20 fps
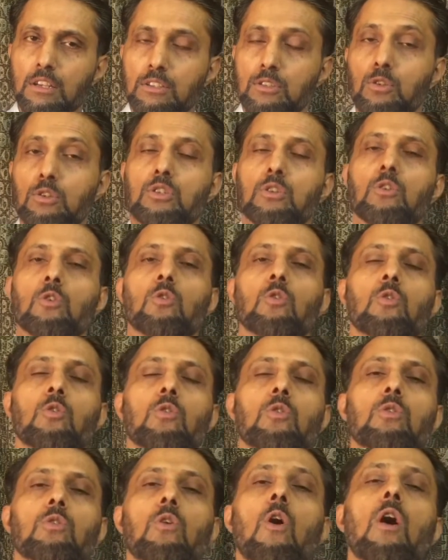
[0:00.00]
due to
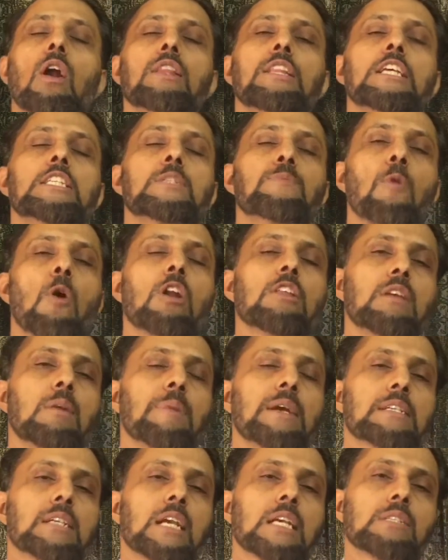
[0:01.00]
all these policy
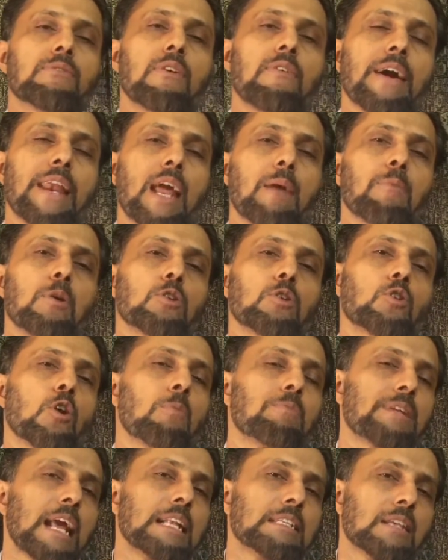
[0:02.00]
measures, we were able to
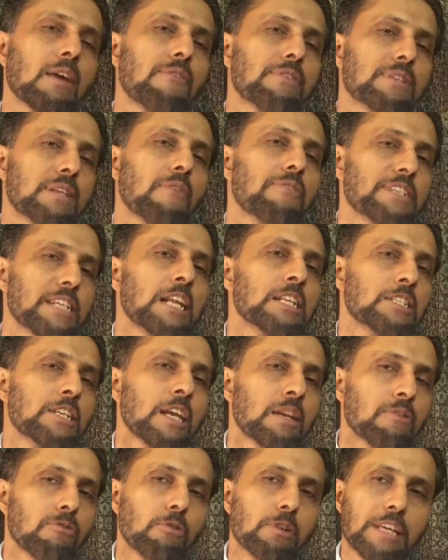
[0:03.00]
obtain self-sufficiency
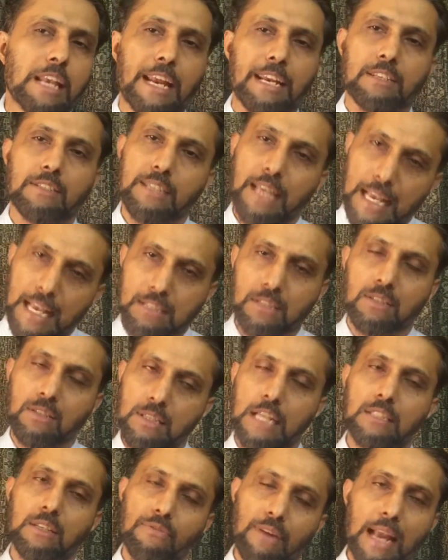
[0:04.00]
in food grains. Yes,
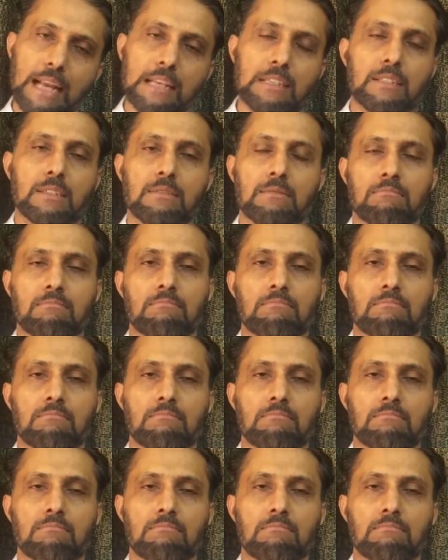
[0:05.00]
that's a fact.